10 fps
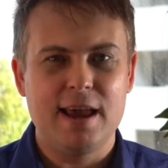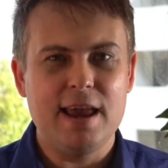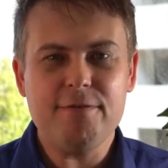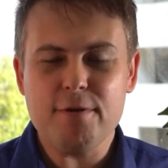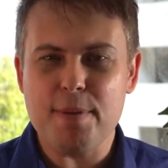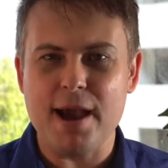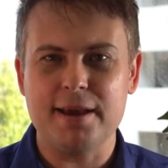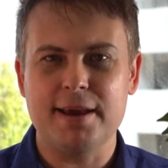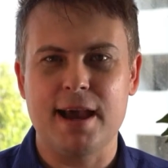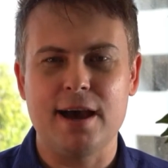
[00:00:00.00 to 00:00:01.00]
If a bank
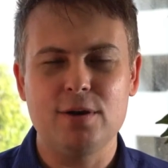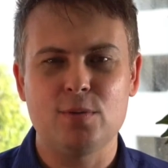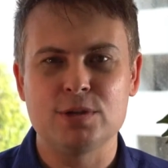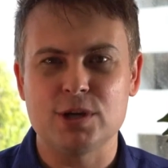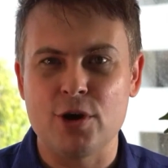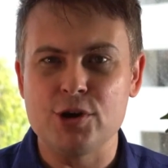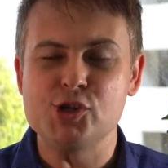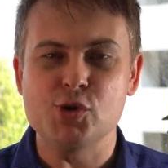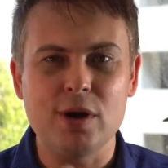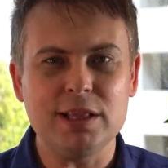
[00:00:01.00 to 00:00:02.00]
account was owned
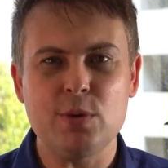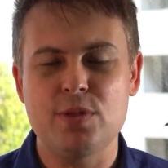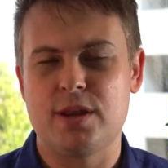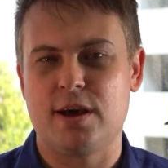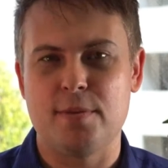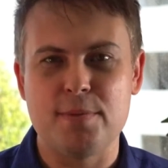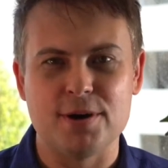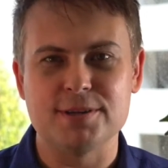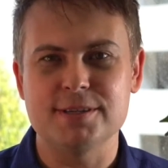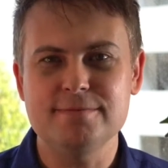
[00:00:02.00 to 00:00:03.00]
jointly with another
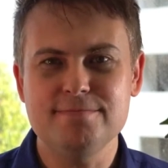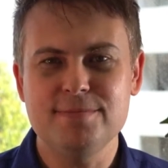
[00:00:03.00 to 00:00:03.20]
person